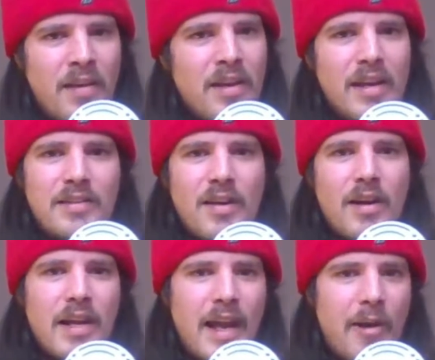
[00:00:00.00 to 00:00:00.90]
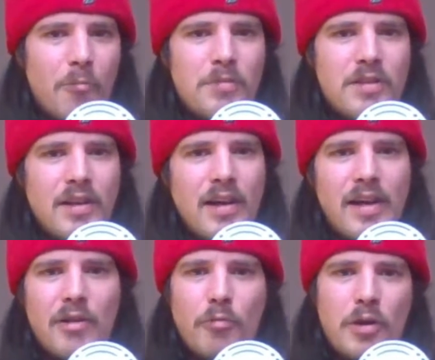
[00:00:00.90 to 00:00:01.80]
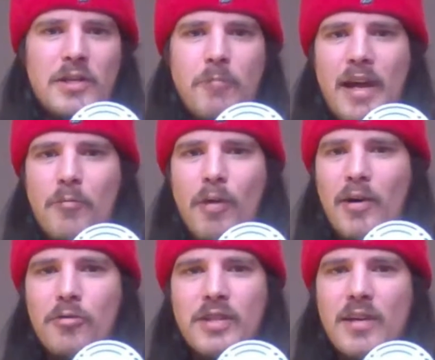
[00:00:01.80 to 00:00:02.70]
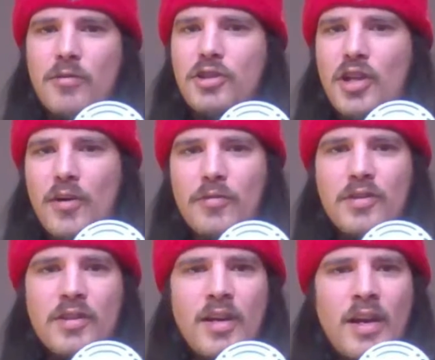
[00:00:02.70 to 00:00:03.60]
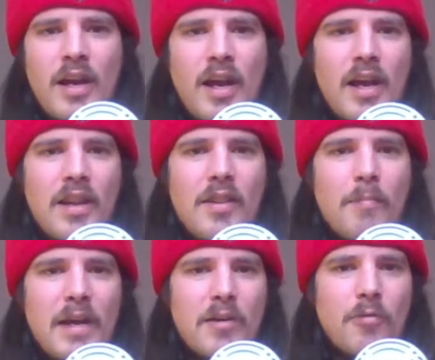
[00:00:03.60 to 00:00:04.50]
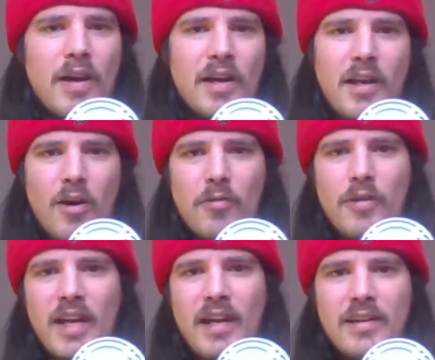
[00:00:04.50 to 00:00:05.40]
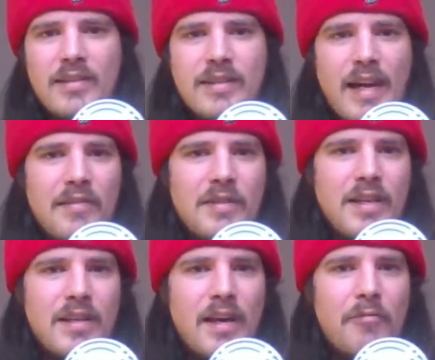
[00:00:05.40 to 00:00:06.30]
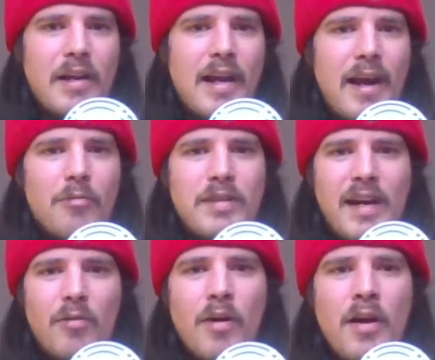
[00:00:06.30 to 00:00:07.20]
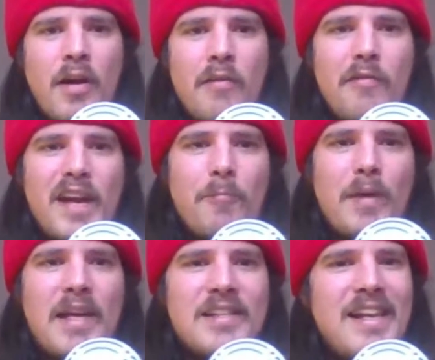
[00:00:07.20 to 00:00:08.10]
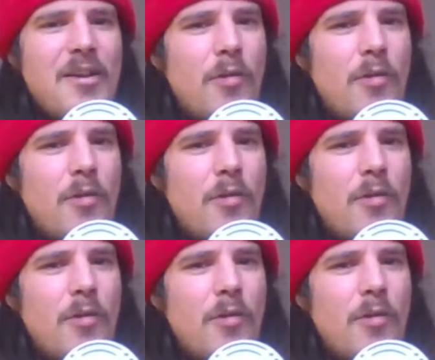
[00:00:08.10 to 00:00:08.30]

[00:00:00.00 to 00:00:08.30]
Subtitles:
it certainly helped. The rookies played well. Deion Jones in the middle and Keanu Neal at safety. They really helped out. Vic Beasley, who I